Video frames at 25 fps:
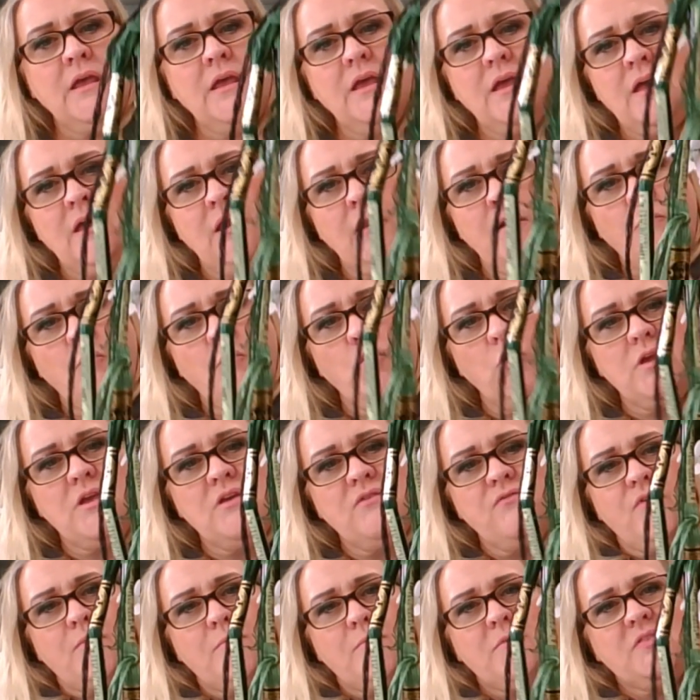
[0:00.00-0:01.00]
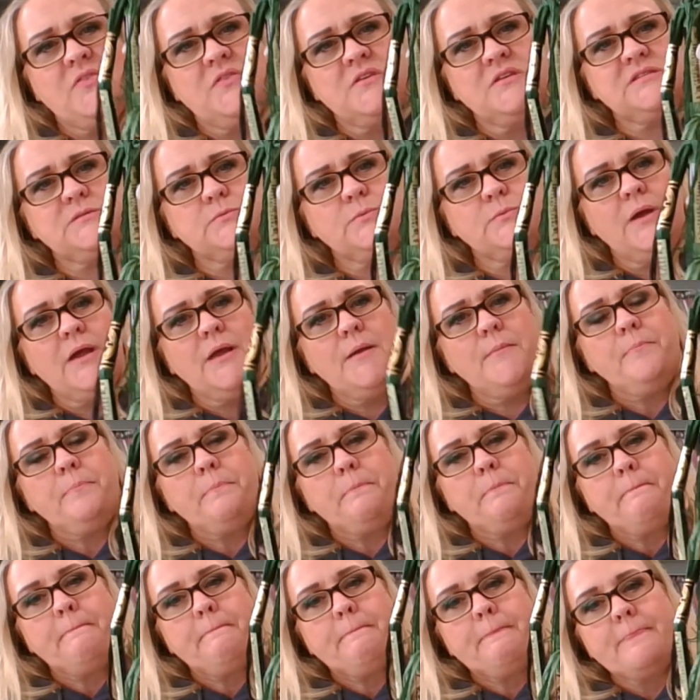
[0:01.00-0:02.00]
and I'm working from it this way.
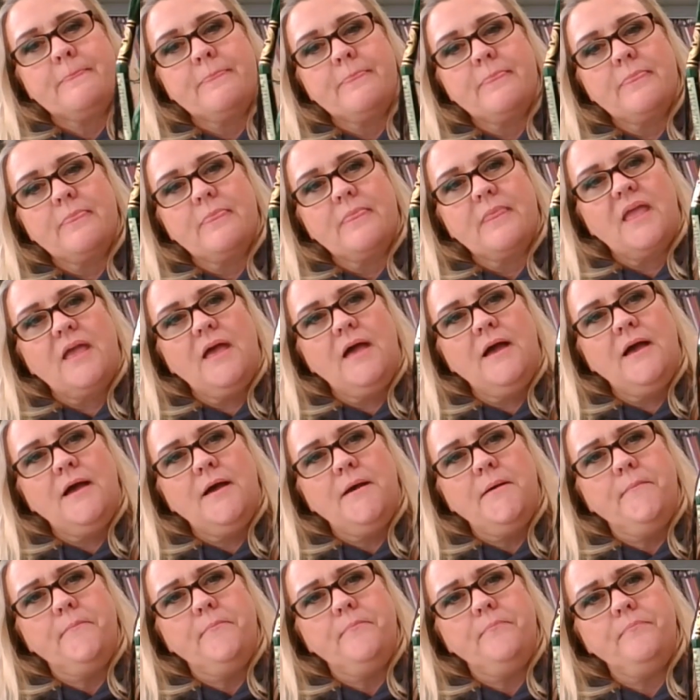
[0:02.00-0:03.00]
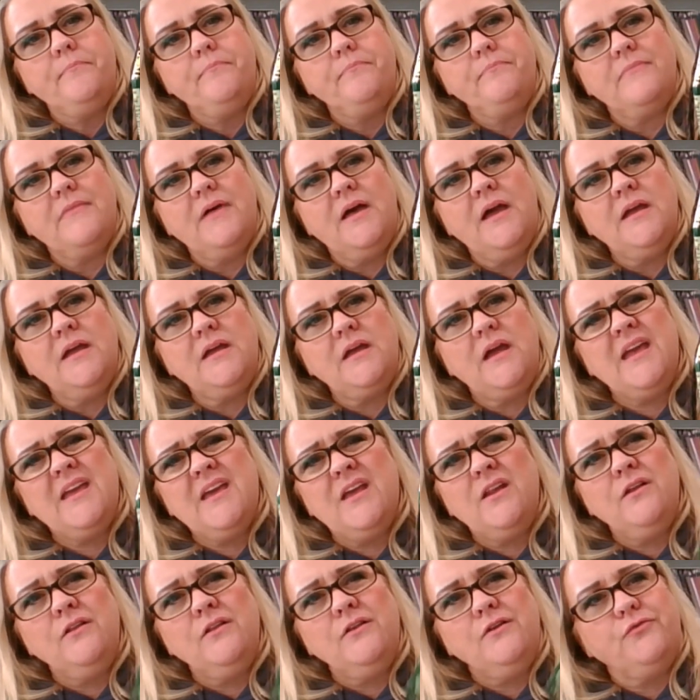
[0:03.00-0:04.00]
I
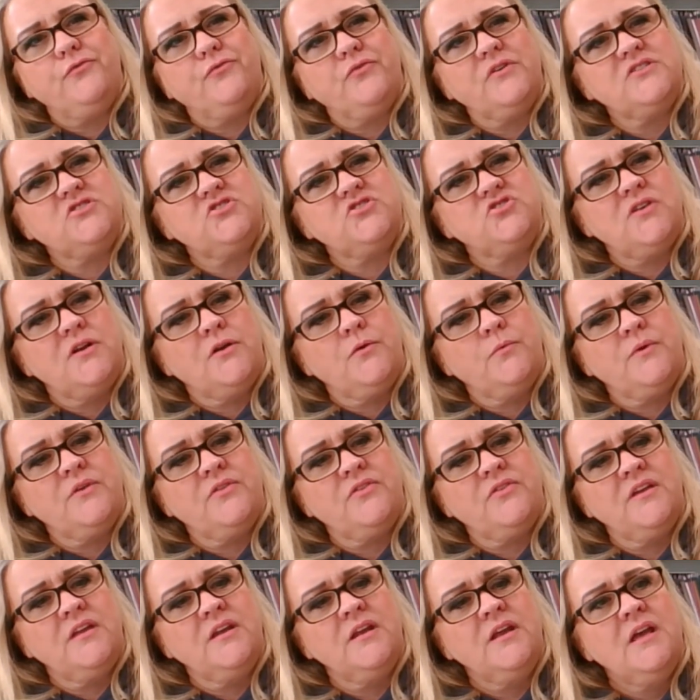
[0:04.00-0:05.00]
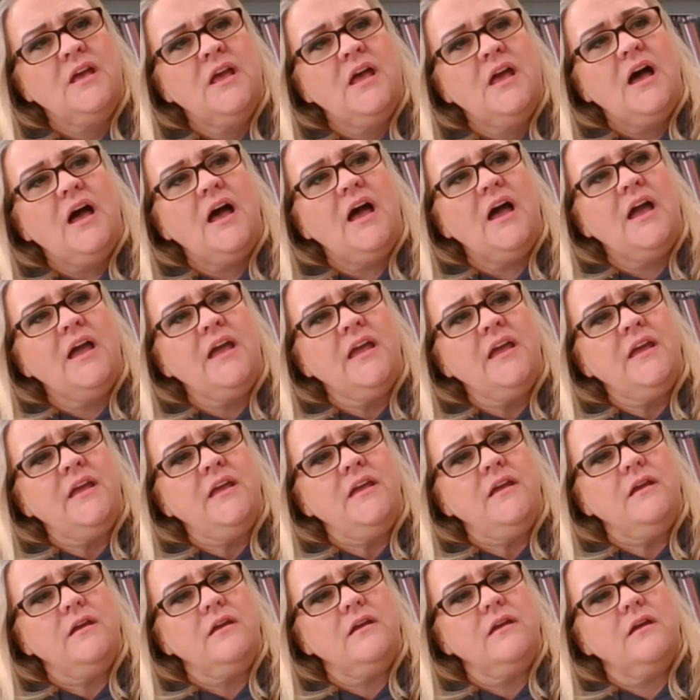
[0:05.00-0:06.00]
get a little frustrated with it.
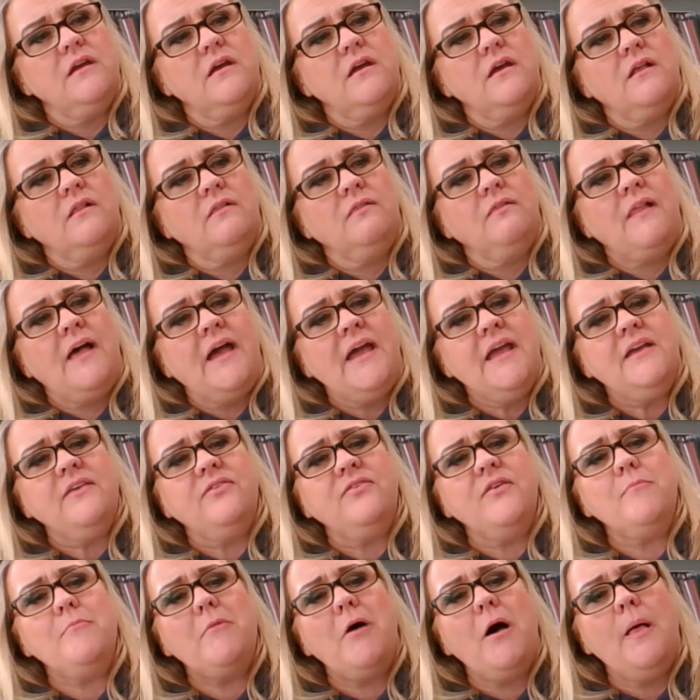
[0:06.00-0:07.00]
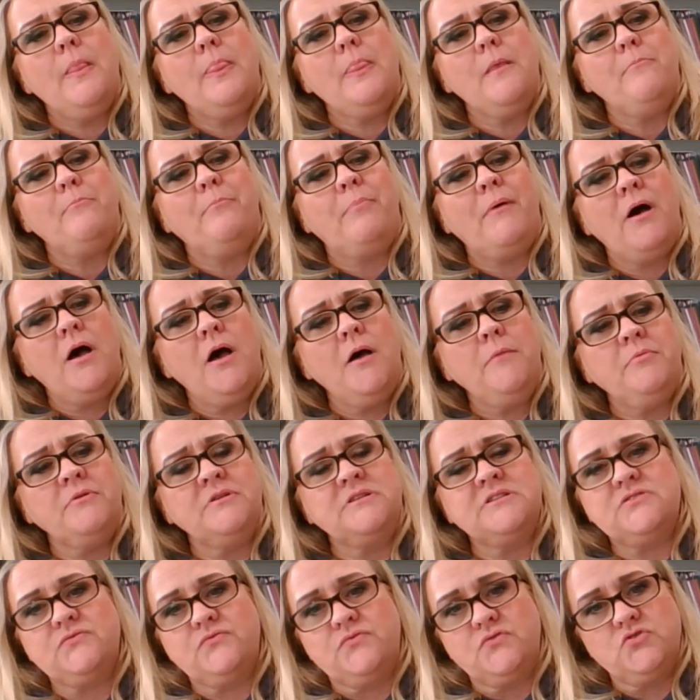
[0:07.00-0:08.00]
I like them on the
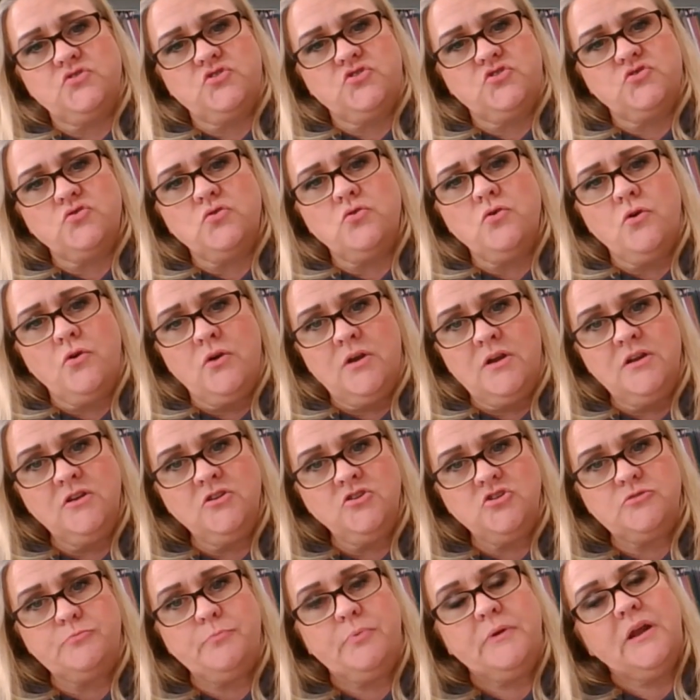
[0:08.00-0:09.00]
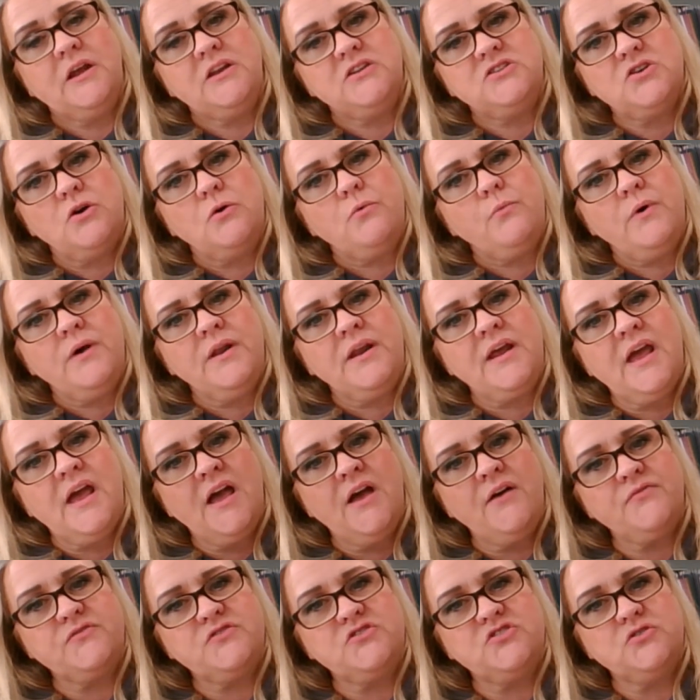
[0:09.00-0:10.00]
bobbins for storage, but I don't want to
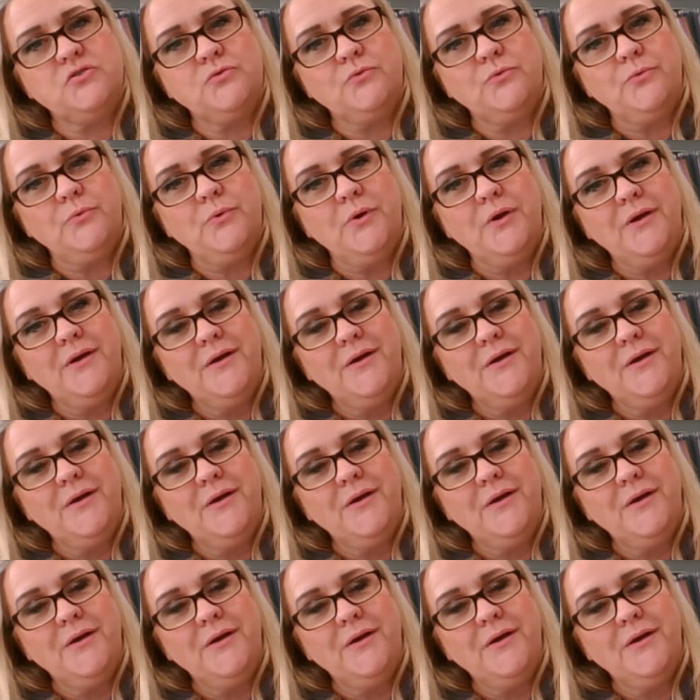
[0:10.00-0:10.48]
have to